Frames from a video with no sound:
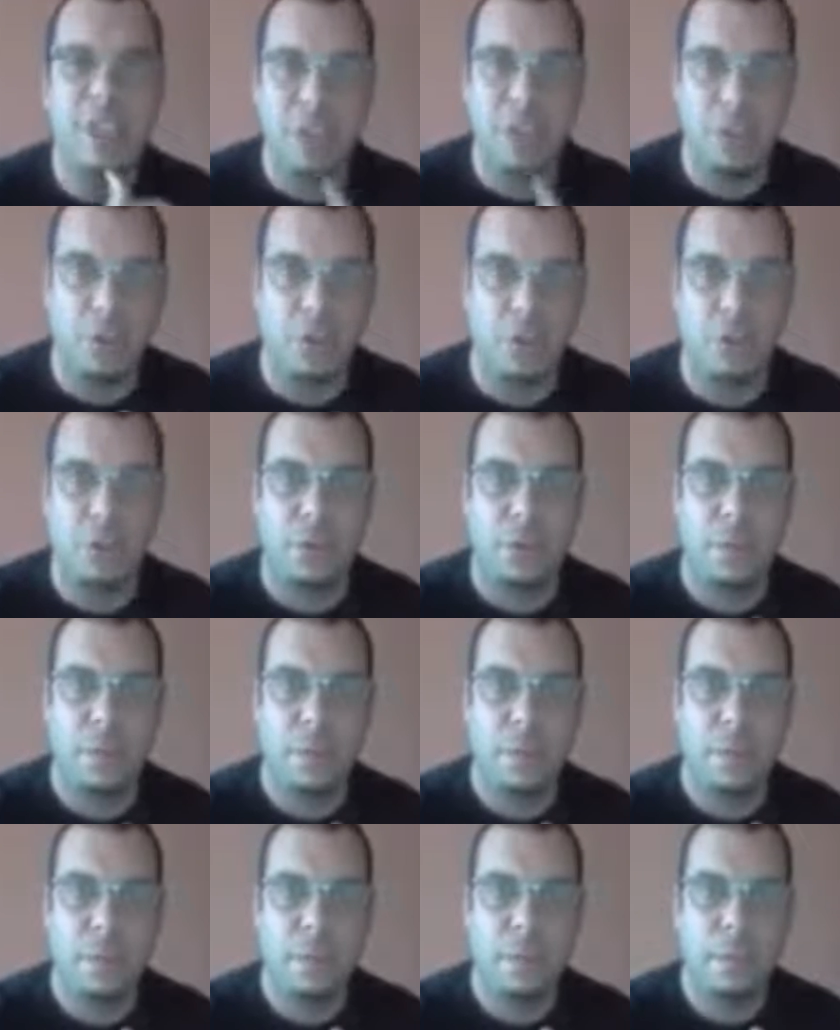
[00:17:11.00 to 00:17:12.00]

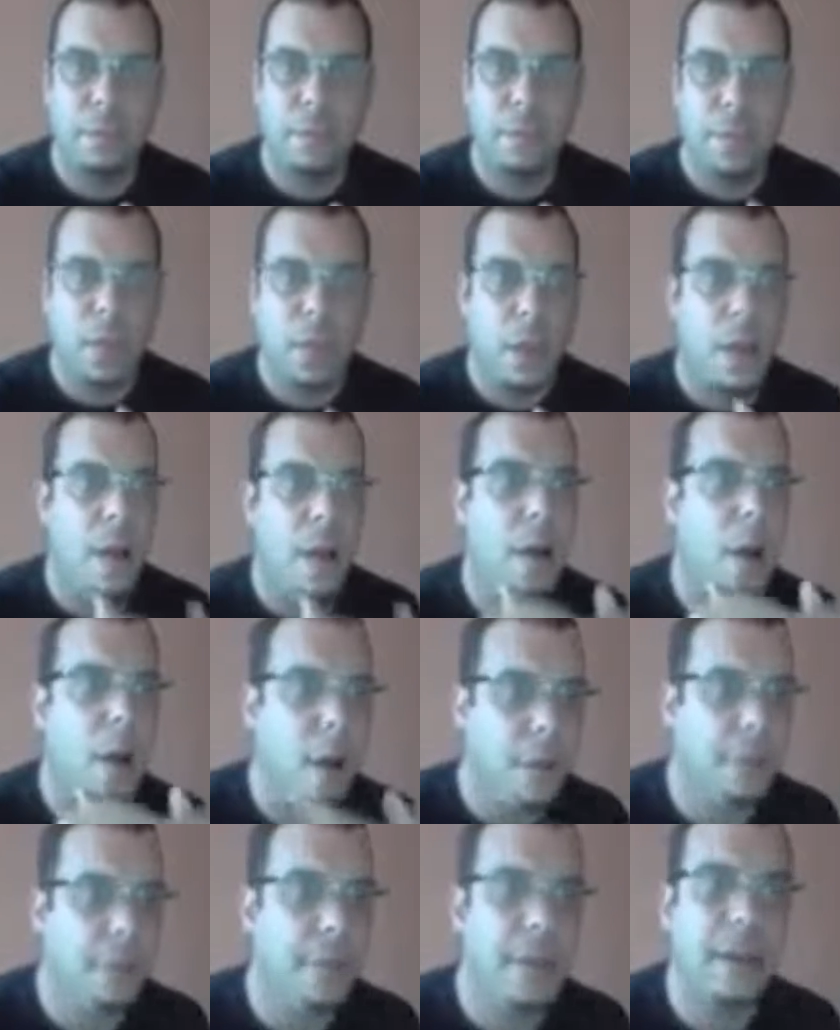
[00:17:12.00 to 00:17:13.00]
variations
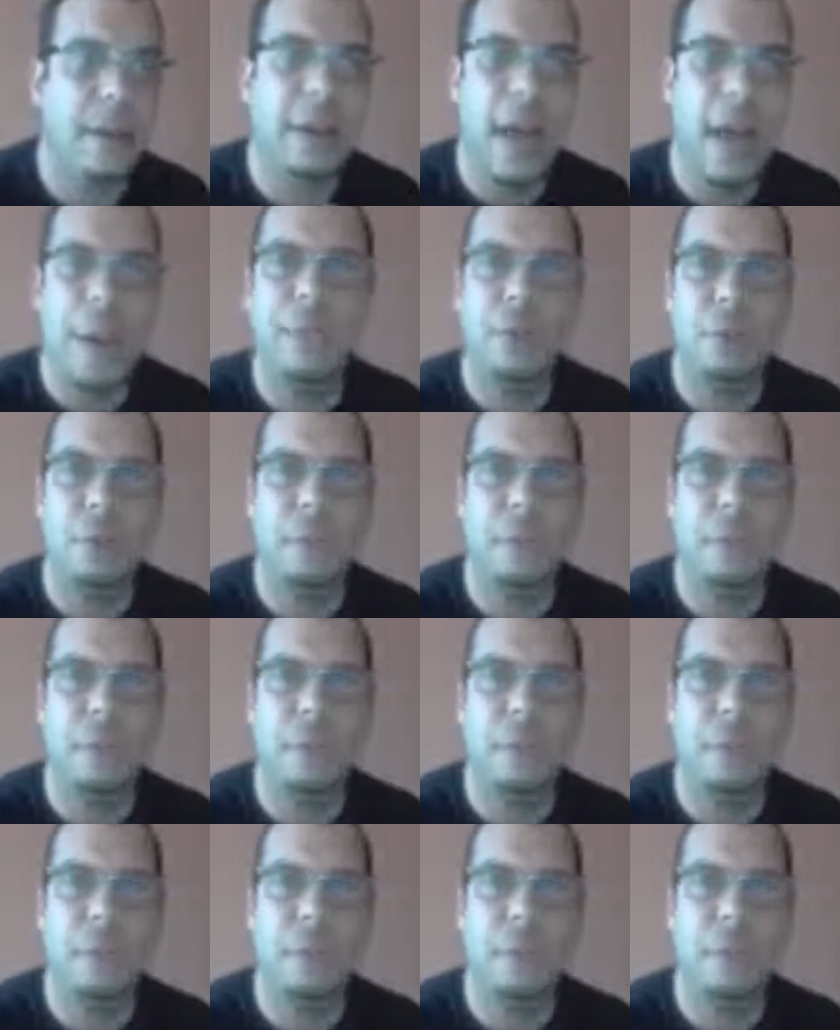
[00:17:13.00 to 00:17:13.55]
of